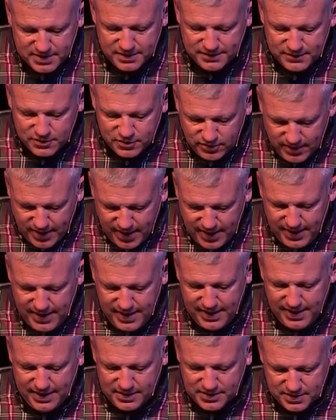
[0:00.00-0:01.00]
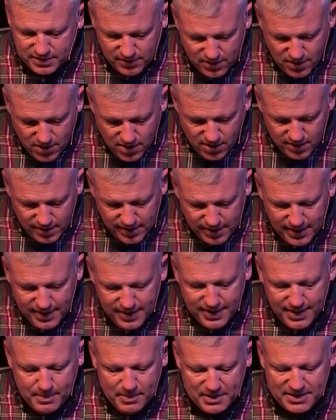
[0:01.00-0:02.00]
of training is long,
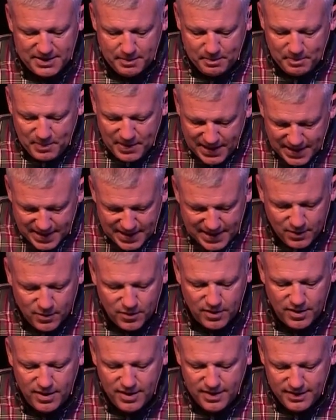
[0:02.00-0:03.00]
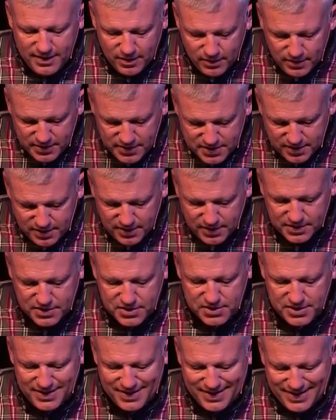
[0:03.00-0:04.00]
but the power that
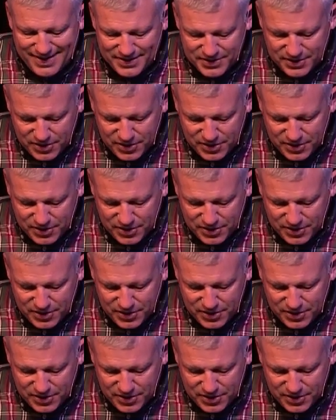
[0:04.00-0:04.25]
results is